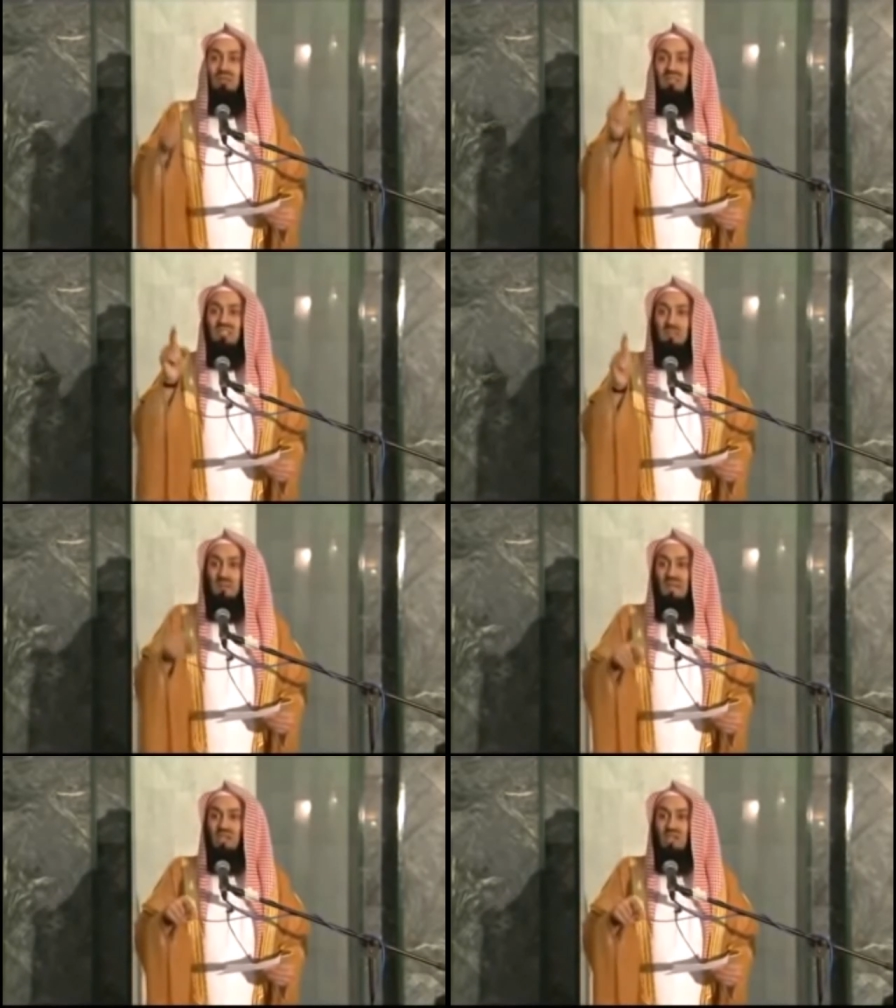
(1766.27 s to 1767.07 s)
through the
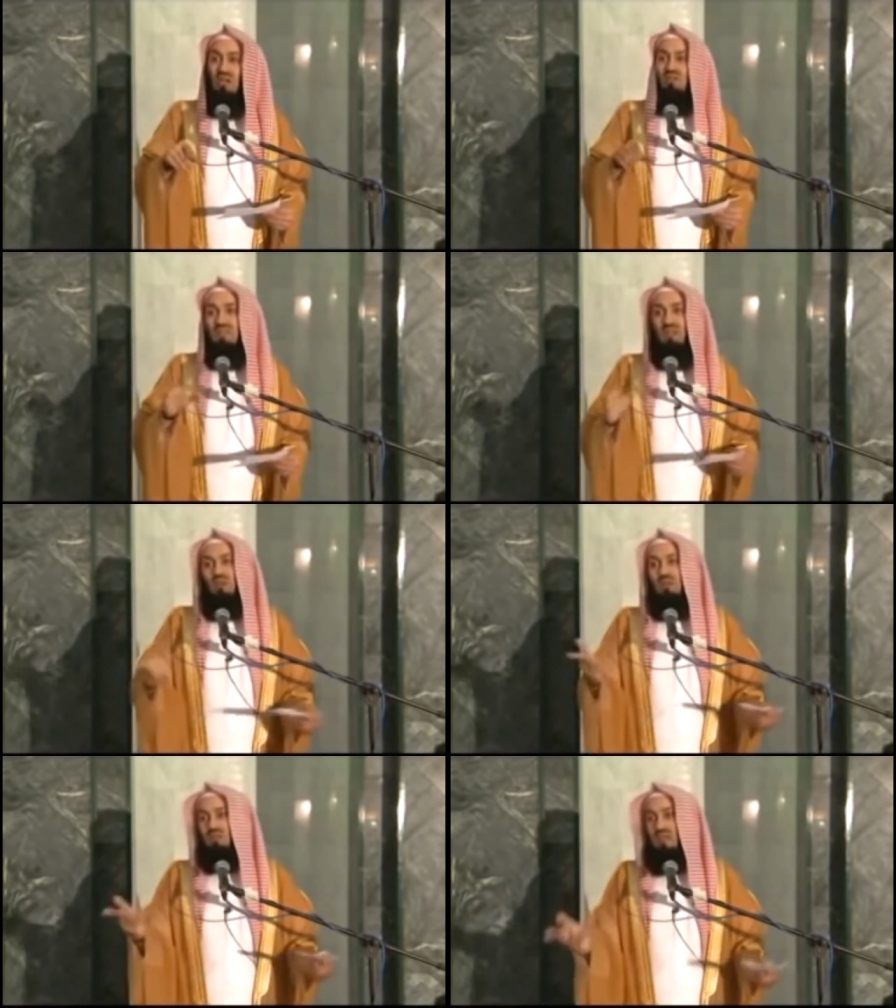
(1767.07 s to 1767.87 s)
displeasure of the
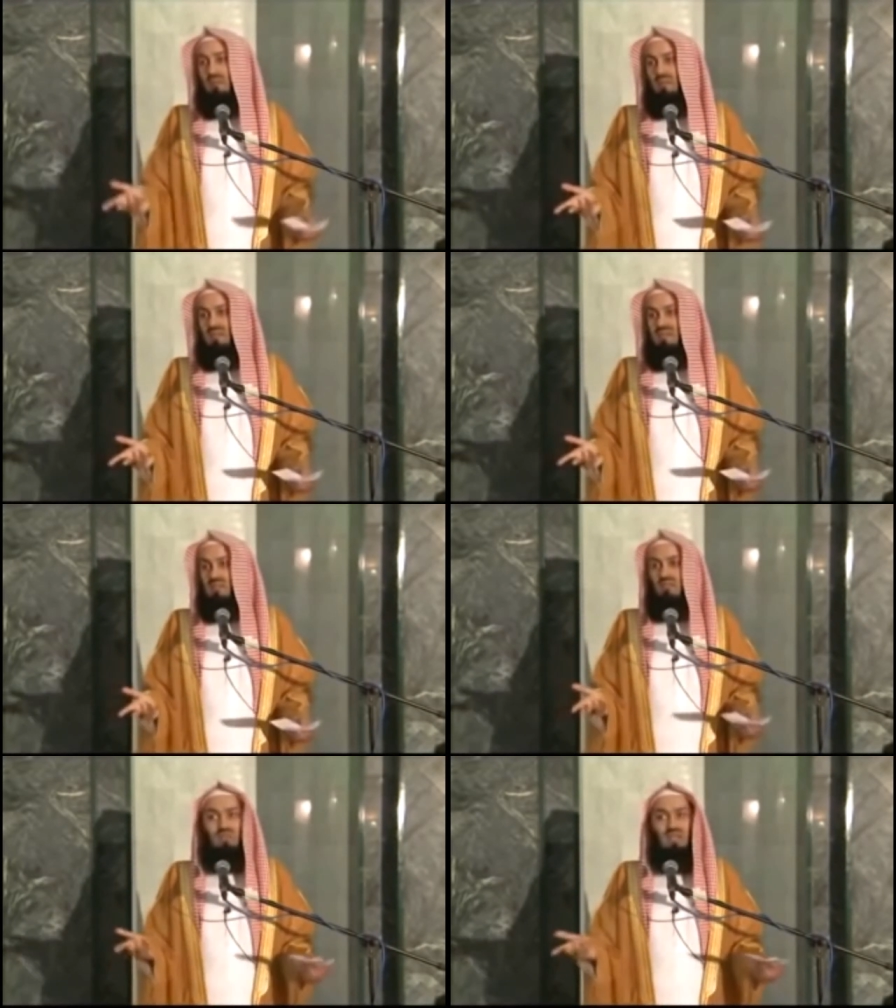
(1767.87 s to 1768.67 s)
owner of
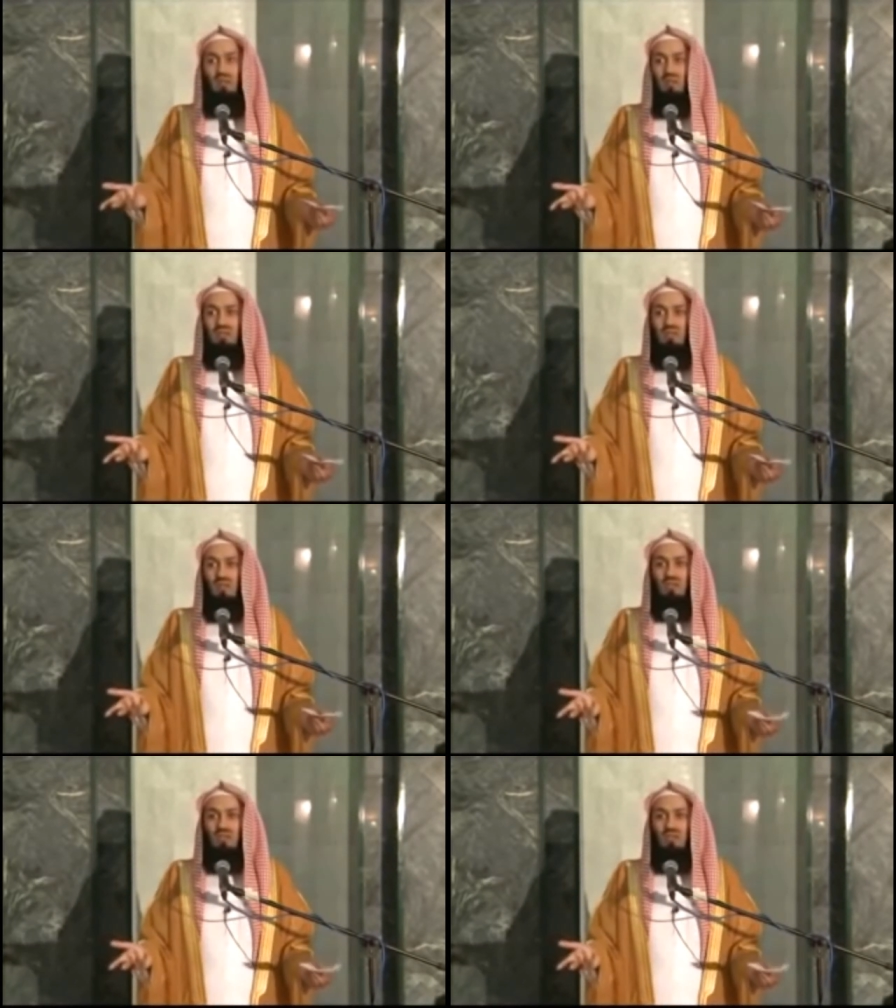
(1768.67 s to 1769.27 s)
happiness. You cannot.